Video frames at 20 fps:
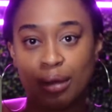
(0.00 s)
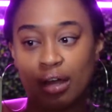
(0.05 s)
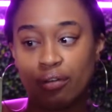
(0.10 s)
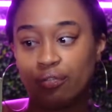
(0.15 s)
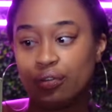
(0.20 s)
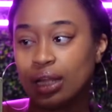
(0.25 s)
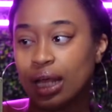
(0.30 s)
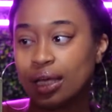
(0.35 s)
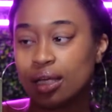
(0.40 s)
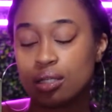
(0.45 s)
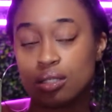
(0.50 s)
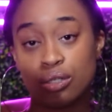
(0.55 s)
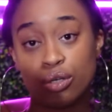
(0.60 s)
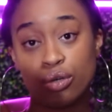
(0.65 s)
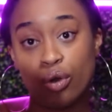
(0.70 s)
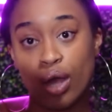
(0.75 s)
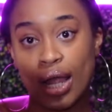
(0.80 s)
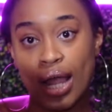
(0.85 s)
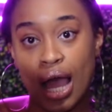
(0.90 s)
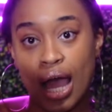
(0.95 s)
I feel like it's a
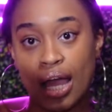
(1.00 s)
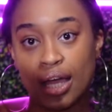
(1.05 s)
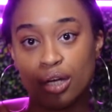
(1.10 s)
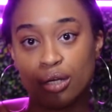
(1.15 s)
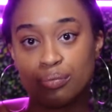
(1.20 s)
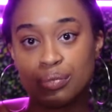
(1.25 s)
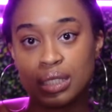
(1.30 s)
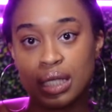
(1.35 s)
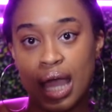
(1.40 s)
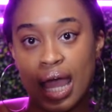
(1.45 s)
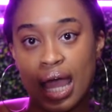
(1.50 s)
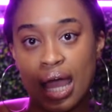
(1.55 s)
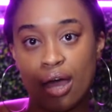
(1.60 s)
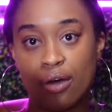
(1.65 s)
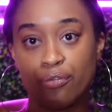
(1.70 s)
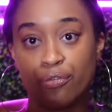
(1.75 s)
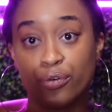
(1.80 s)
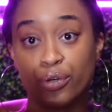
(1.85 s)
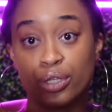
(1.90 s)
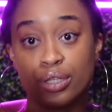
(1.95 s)
great item to
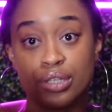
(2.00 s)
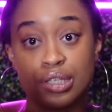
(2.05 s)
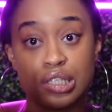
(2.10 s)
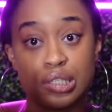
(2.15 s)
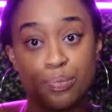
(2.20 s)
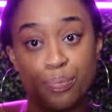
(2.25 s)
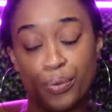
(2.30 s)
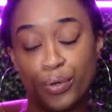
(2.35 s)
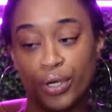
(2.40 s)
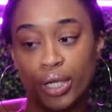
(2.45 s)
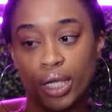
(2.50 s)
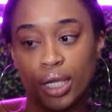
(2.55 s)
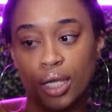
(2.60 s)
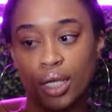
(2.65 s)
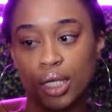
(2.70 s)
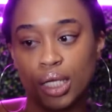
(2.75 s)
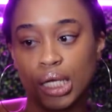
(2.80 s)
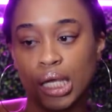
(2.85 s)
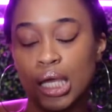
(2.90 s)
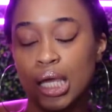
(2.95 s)
have for the
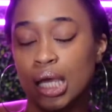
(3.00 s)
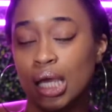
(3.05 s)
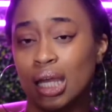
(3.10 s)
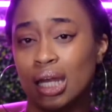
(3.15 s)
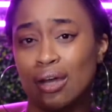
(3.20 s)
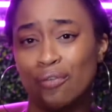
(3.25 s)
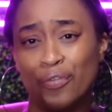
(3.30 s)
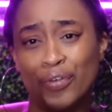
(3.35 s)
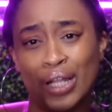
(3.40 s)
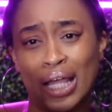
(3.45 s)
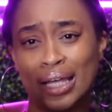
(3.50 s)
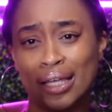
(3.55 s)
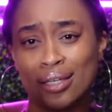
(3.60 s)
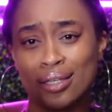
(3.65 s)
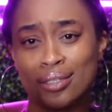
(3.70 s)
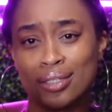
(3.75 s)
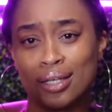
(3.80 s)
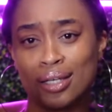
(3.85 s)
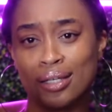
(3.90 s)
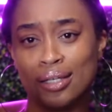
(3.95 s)
spring, and I feel like
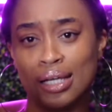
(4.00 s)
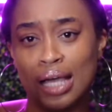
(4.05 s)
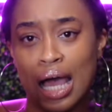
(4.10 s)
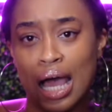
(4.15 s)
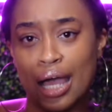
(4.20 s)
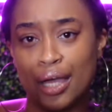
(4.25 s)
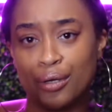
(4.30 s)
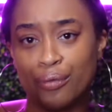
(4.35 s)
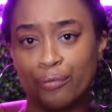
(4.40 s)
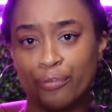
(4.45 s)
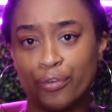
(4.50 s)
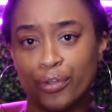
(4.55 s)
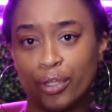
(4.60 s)
it's a good item for